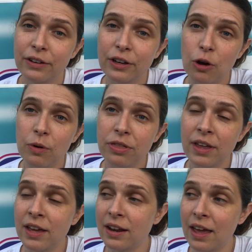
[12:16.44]
go with
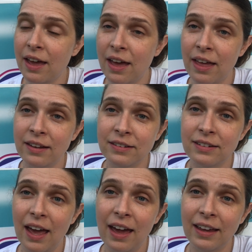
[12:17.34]
it,
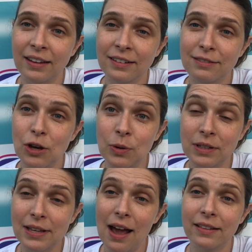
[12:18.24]
and I know
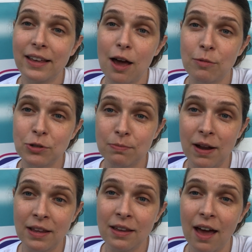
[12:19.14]
exactly how much
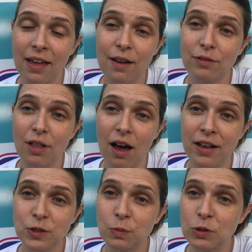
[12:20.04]
money I have
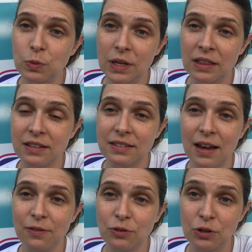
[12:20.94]
lost between this
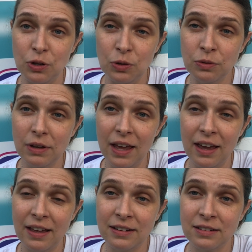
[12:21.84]
afternoon
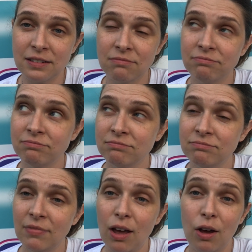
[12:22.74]
and
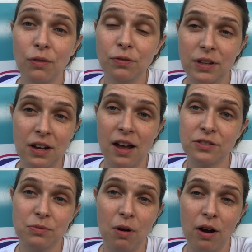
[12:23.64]
hopefully not
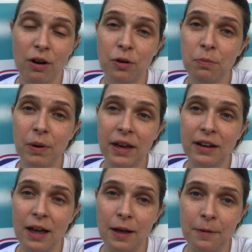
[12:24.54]
tomorrow, but